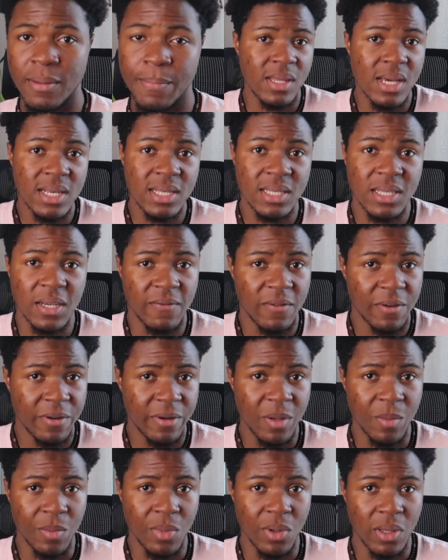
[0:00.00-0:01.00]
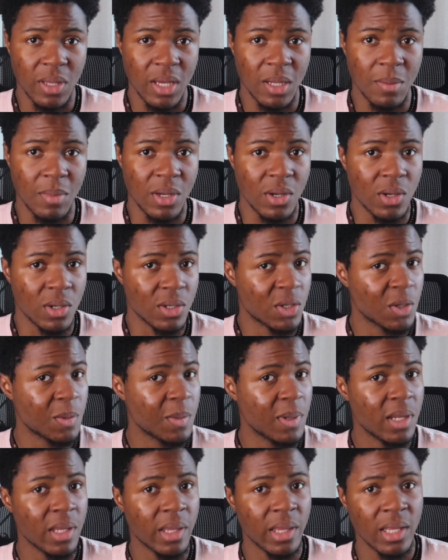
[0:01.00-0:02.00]
Tests are very important because so
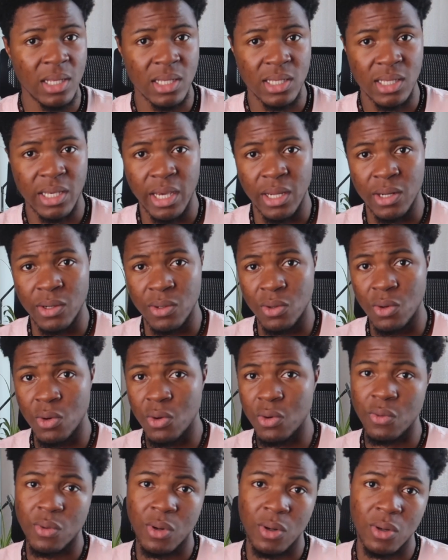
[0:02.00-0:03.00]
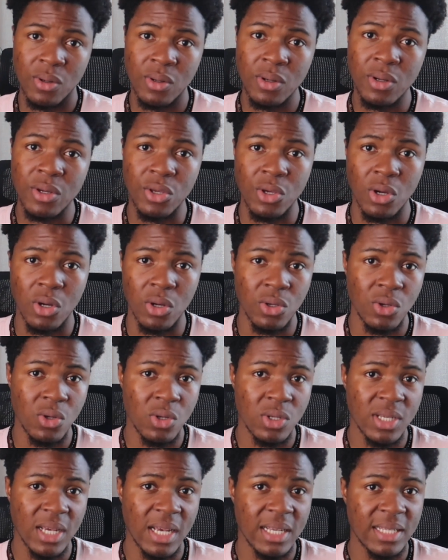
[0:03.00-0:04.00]
many things can go wrong. Your
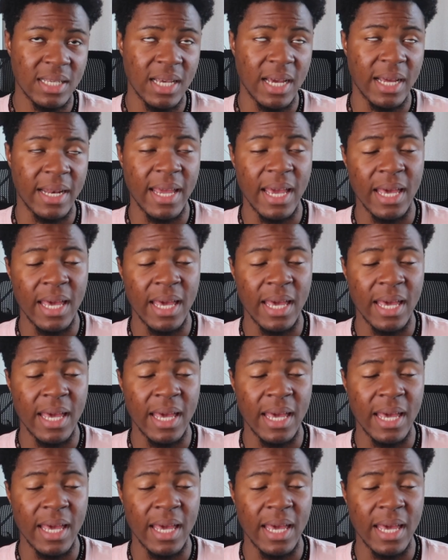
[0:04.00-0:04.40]
users can